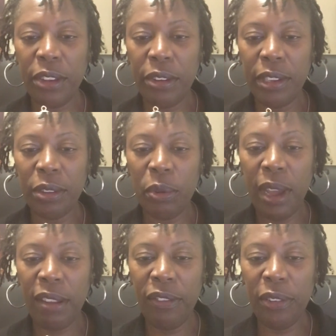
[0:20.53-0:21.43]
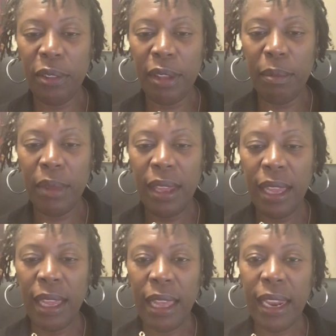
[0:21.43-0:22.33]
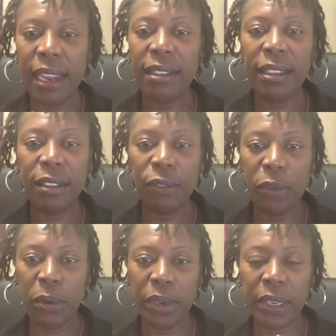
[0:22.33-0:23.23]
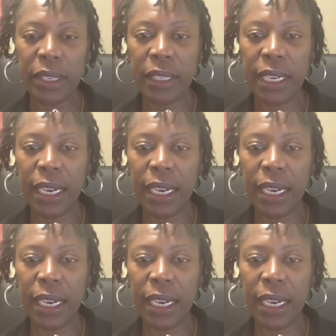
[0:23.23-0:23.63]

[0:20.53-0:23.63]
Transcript: There is quite a few of them, and I guess it's for